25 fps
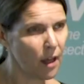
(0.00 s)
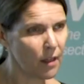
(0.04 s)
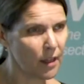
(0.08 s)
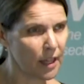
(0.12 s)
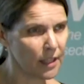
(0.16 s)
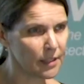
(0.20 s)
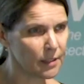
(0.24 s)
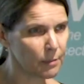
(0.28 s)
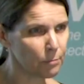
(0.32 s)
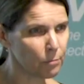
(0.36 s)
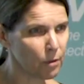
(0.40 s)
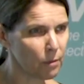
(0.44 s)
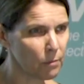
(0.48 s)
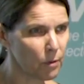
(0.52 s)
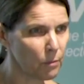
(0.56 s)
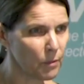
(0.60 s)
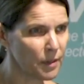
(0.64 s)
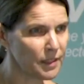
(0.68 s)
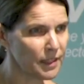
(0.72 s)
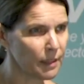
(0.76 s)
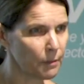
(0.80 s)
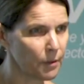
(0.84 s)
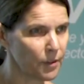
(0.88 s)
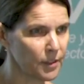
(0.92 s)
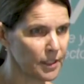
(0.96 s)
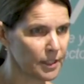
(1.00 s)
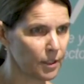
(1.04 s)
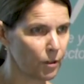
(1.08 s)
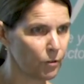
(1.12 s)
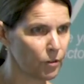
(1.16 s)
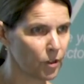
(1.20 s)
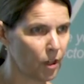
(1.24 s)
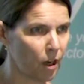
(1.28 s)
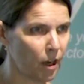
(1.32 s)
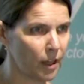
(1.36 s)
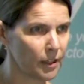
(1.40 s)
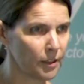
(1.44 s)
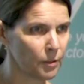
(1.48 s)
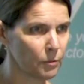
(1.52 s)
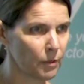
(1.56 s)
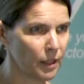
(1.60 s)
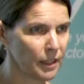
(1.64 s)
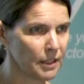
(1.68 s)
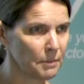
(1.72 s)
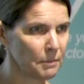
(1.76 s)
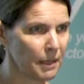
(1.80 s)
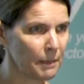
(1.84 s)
that's the problem with some of the self-guided ones.